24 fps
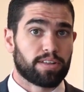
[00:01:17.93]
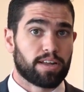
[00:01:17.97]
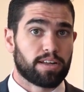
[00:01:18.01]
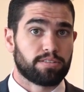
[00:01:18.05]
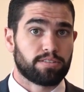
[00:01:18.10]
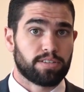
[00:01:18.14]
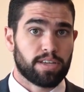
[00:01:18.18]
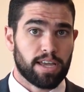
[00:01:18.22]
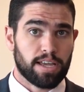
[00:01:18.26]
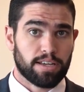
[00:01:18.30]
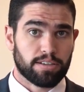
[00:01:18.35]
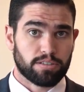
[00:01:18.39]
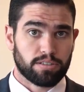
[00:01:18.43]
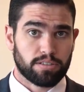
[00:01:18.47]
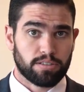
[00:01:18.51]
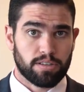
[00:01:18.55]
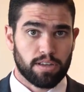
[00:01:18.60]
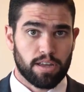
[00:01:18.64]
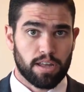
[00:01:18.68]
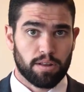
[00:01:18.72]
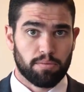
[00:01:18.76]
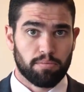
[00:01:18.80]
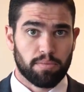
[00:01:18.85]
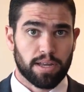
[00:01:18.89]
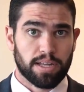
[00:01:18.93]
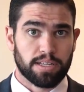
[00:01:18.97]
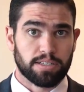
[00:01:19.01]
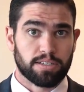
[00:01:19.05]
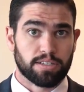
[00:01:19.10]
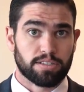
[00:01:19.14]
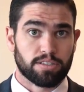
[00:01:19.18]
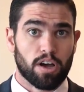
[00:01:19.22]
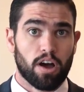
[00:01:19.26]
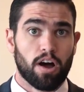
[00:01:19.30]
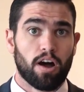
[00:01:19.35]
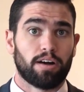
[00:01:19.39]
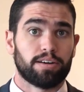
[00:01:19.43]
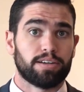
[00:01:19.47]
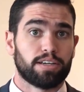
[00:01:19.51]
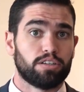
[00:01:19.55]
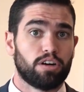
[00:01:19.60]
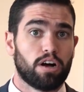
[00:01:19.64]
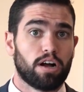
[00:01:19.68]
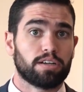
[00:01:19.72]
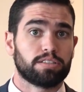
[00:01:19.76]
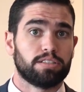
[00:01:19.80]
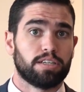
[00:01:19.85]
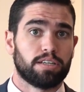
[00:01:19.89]
that test, and it means it's highly
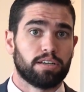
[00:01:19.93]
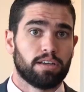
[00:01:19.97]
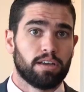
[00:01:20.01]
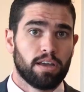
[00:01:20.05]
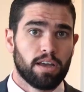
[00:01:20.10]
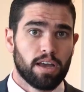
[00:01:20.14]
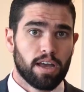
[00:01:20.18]
likely